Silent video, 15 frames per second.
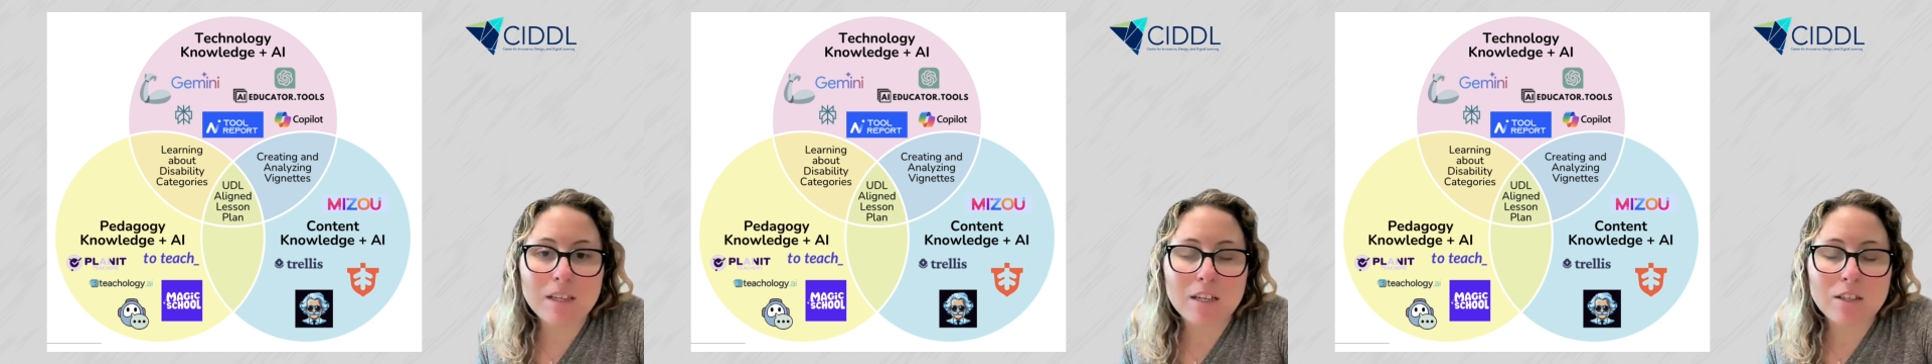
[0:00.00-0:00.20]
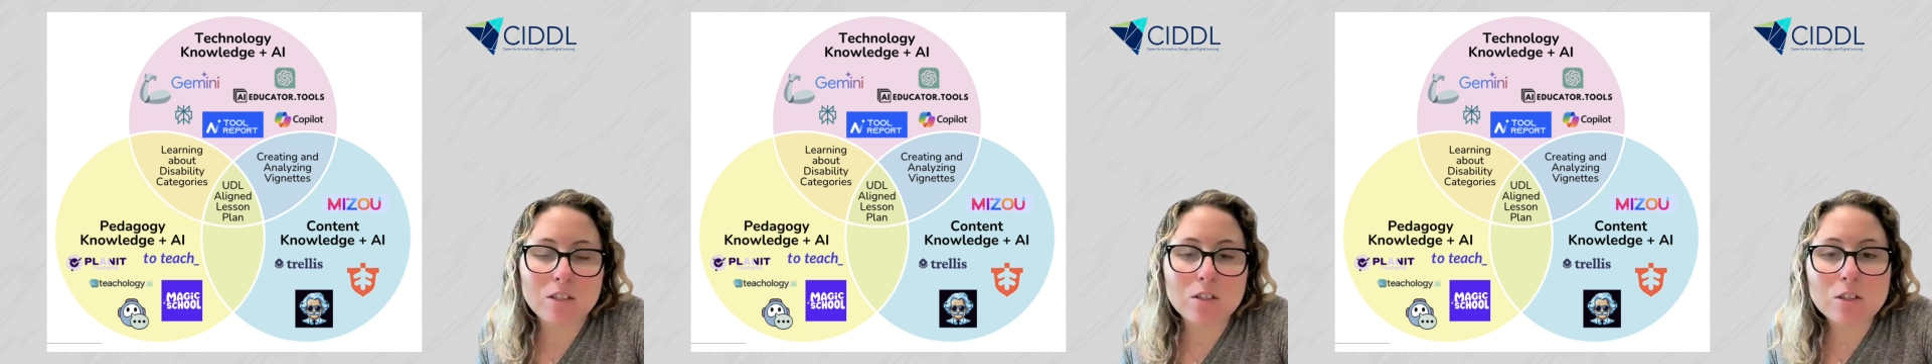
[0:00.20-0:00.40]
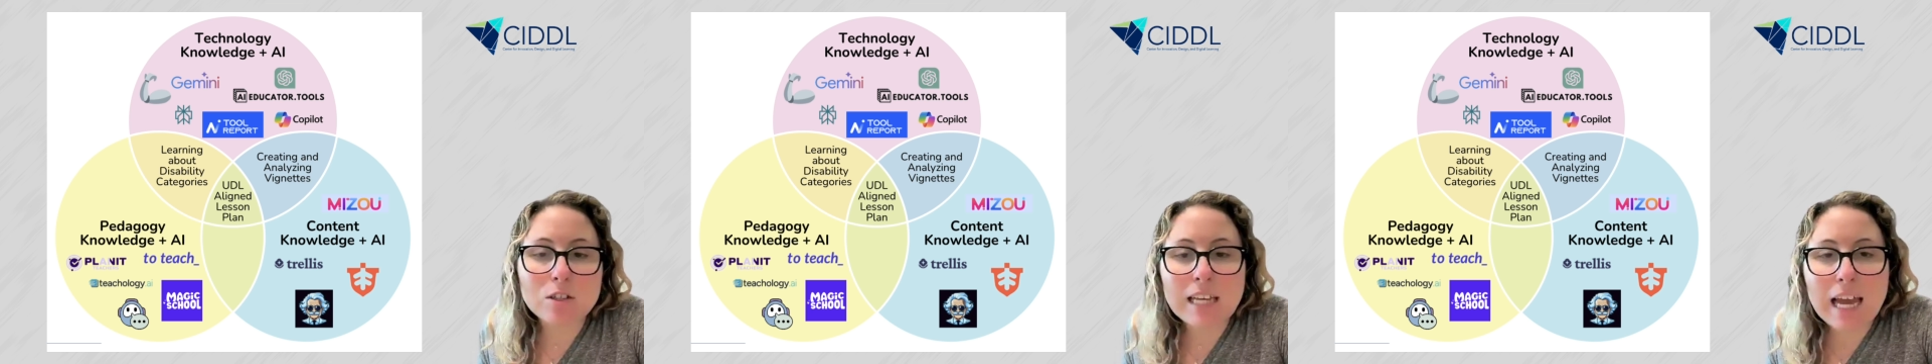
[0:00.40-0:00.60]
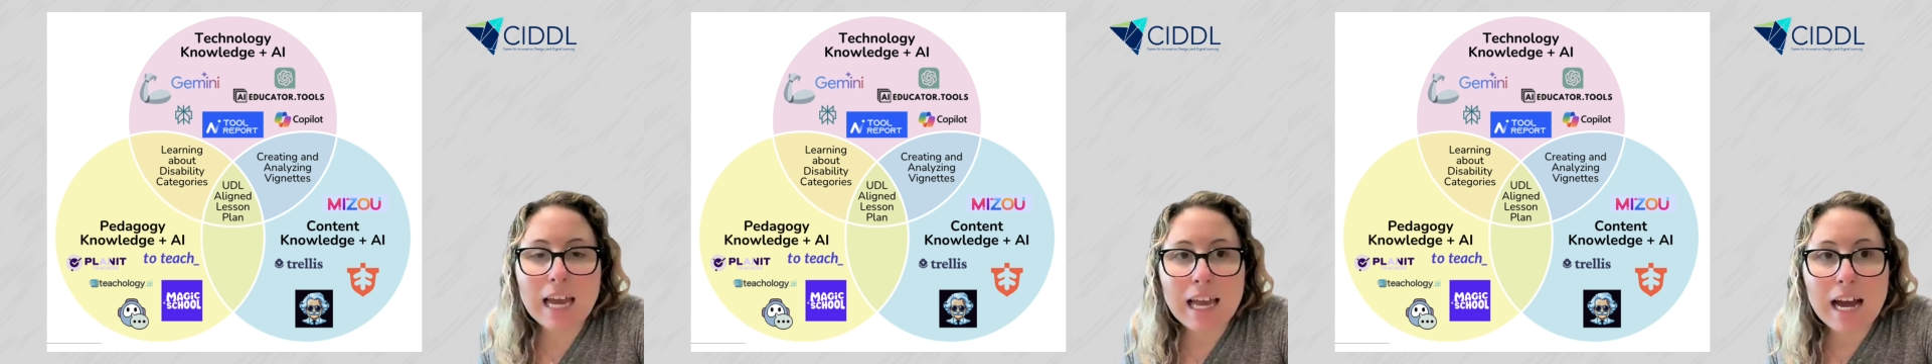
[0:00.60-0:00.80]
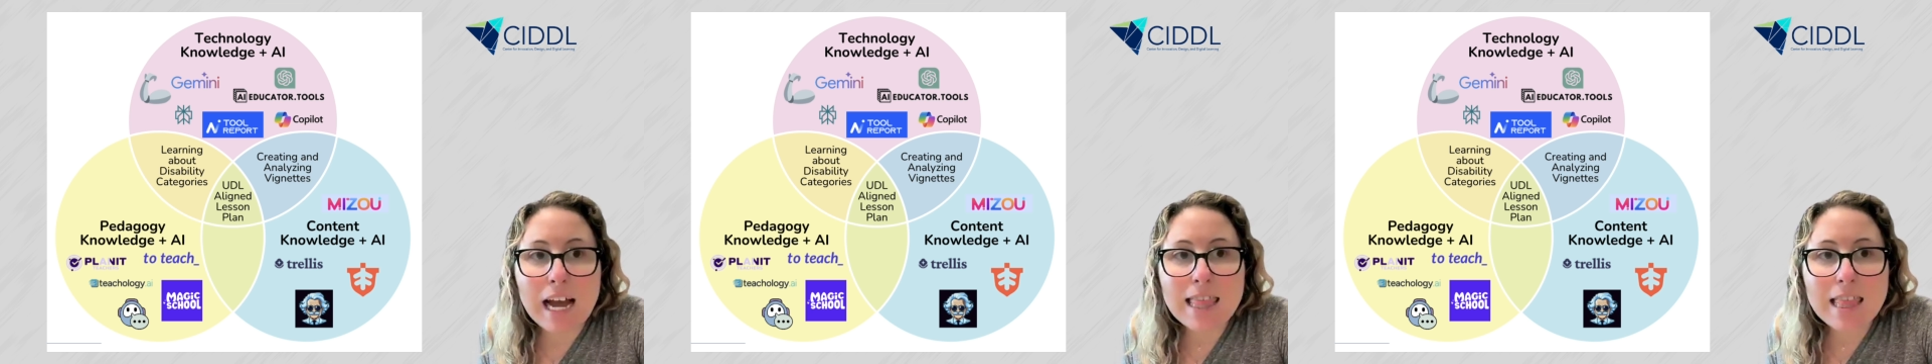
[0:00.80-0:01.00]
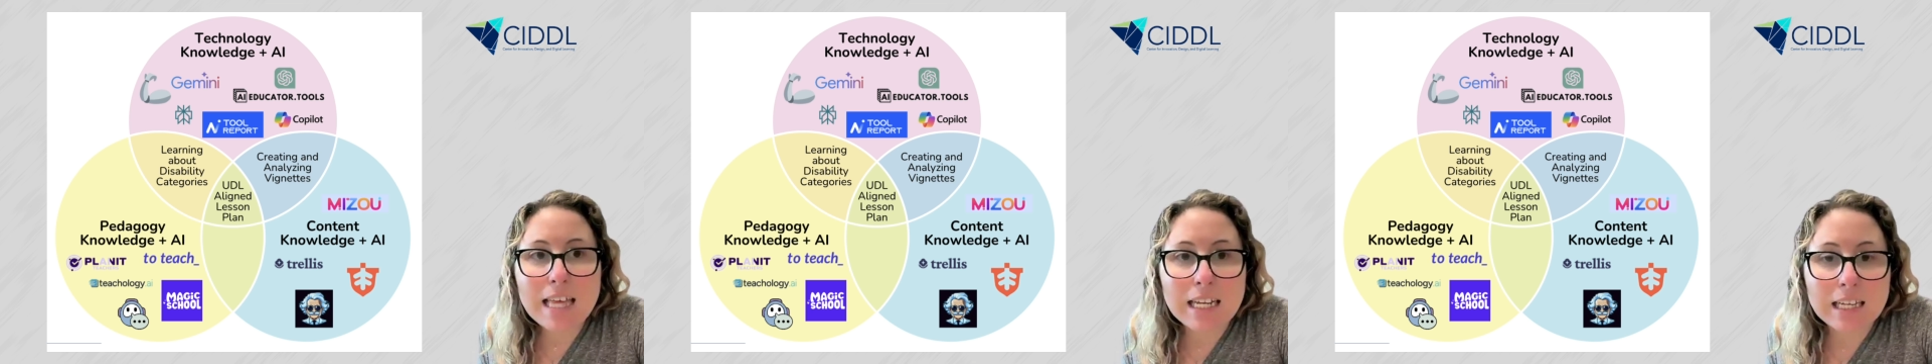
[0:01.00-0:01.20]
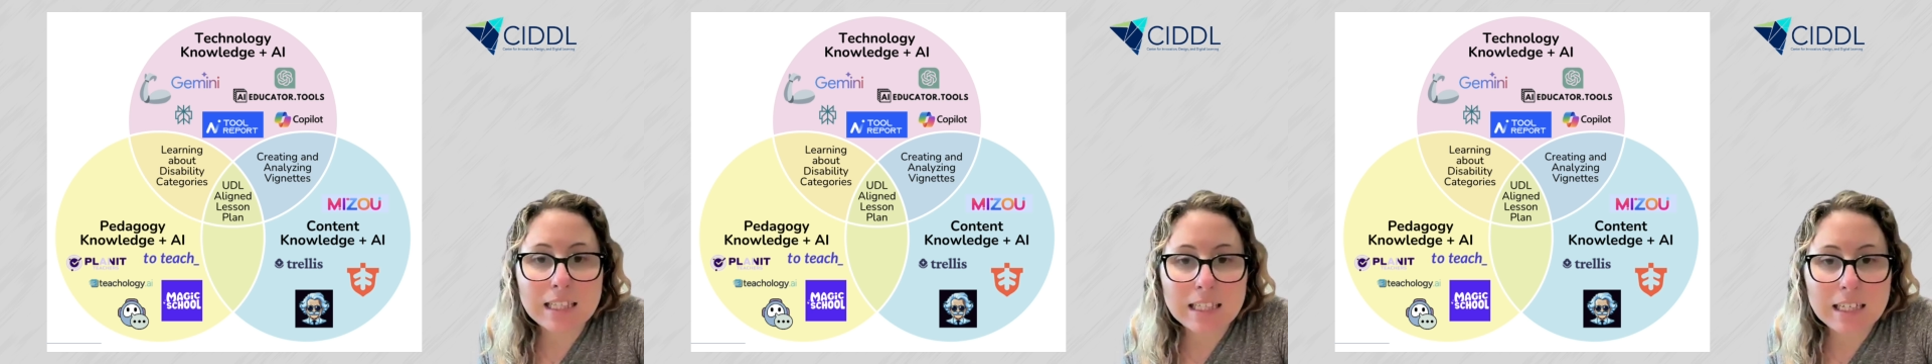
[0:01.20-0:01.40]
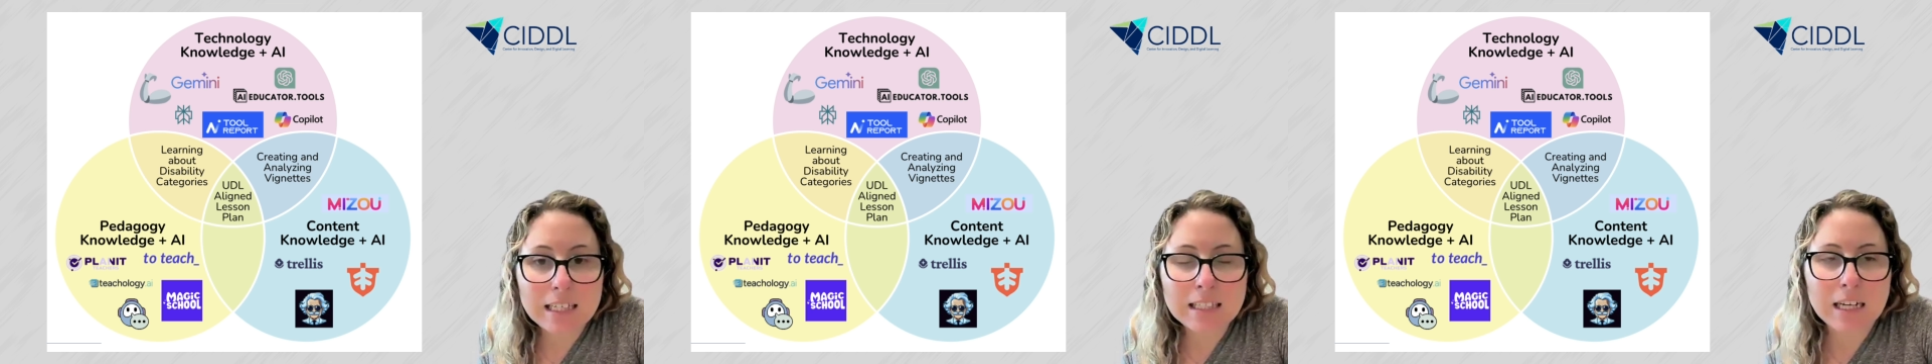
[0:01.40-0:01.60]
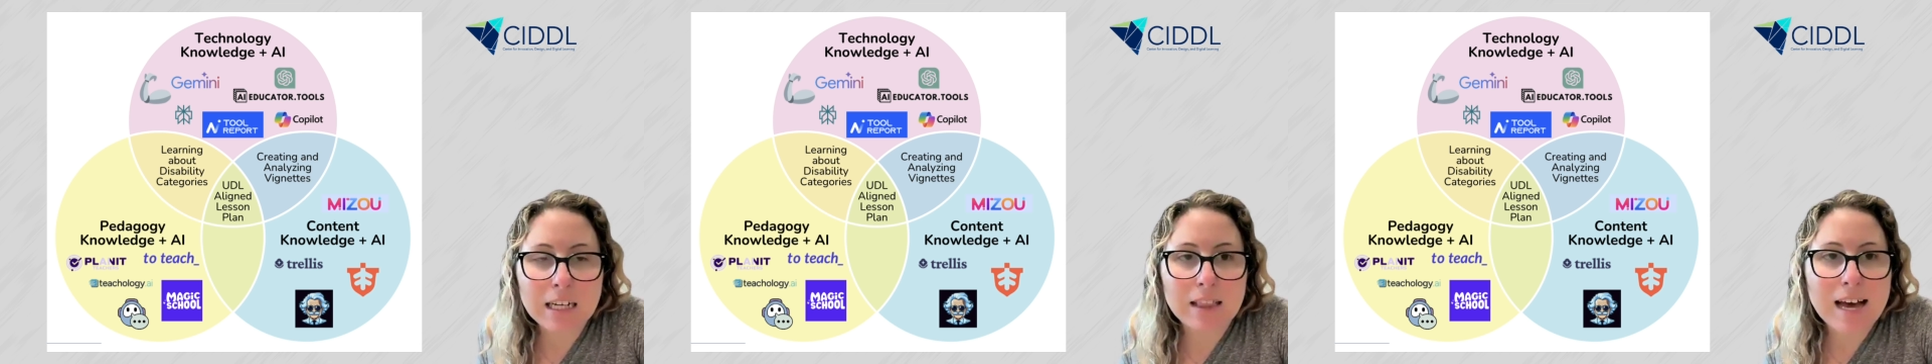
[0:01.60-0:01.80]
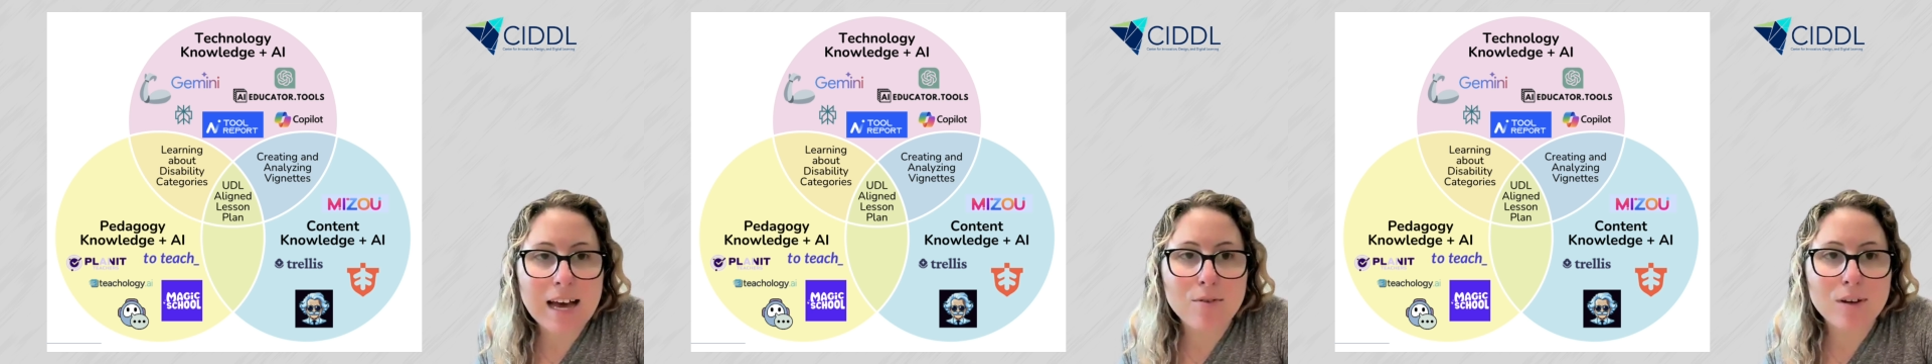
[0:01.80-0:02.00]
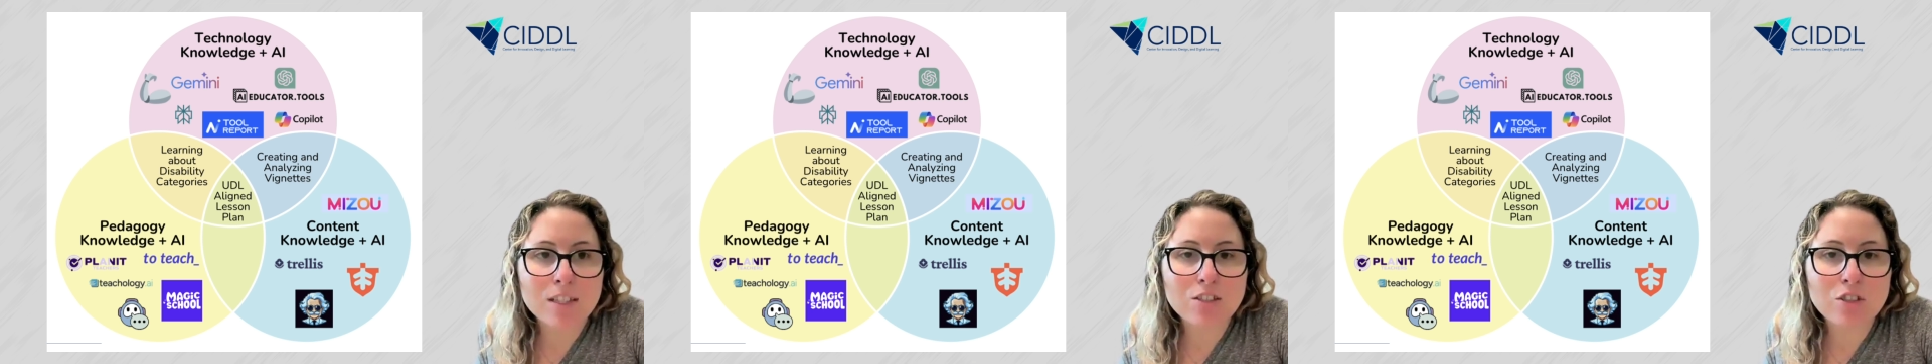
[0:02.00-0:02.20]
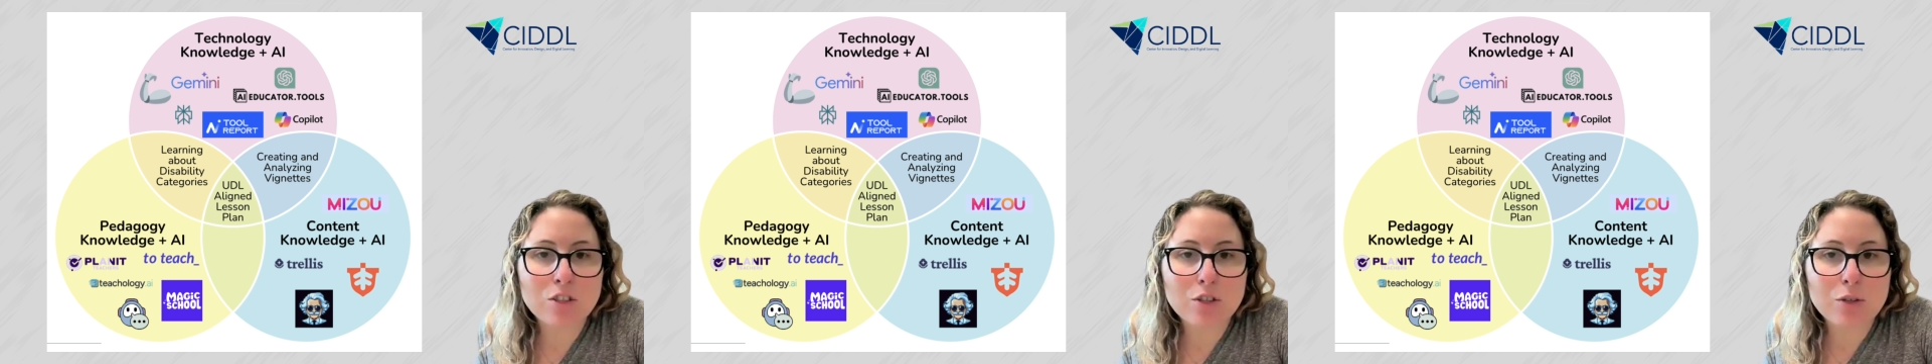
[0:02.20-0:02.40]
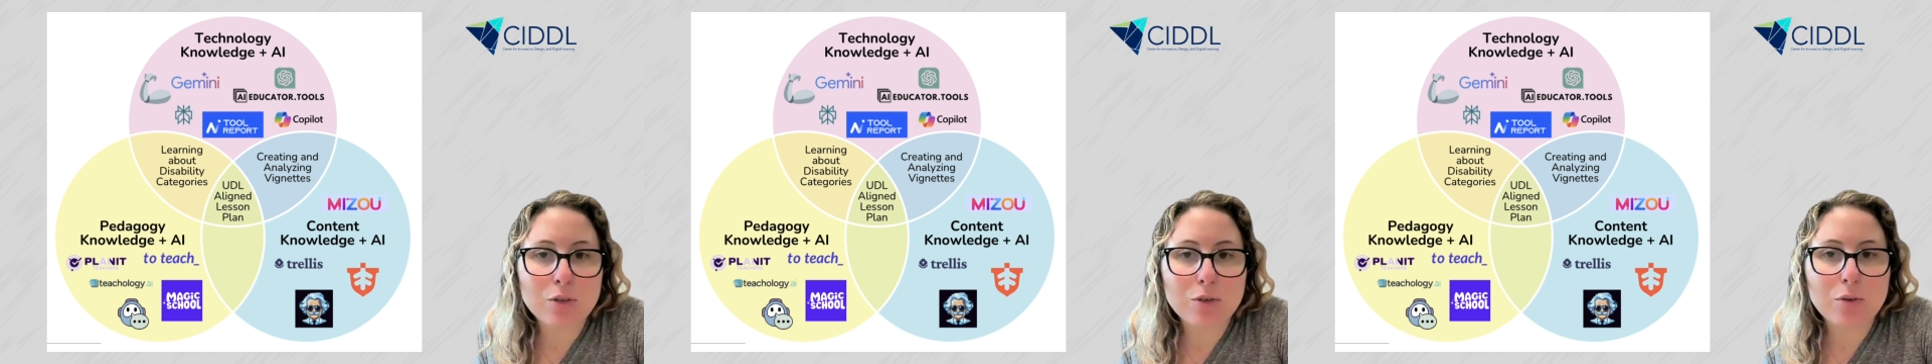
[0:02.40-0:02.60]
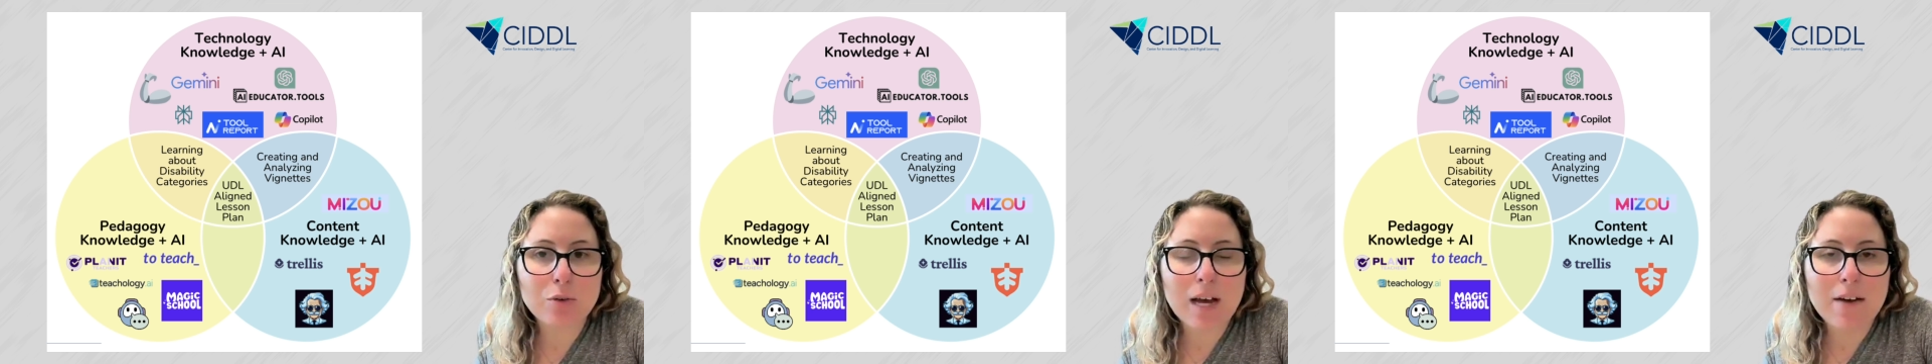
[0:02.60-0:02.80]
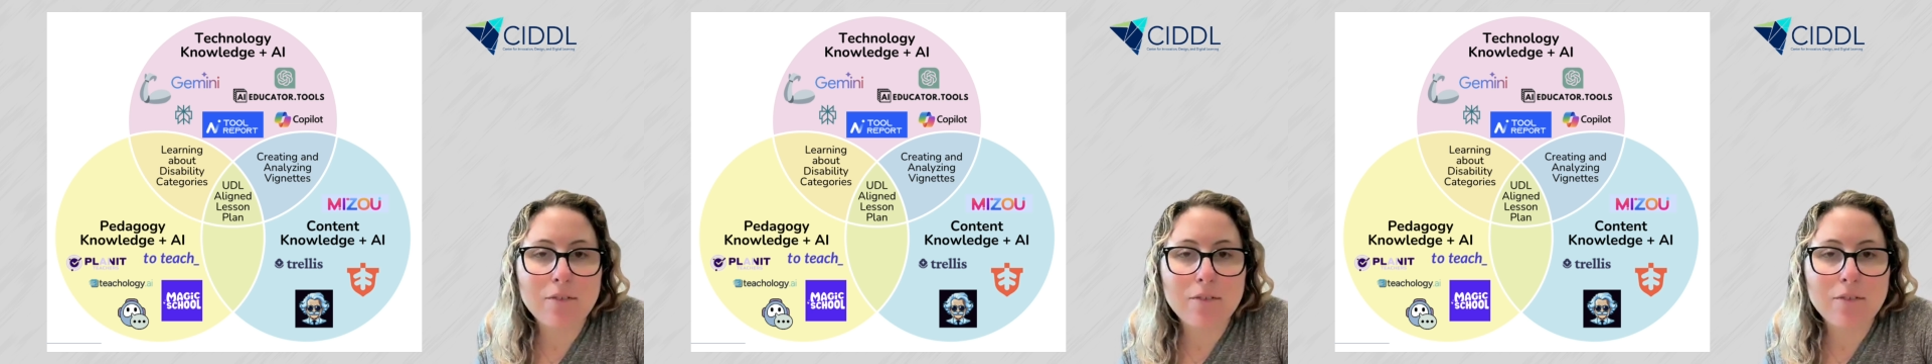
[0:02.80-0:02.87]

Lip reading: And so there's AI that exists that allow us to have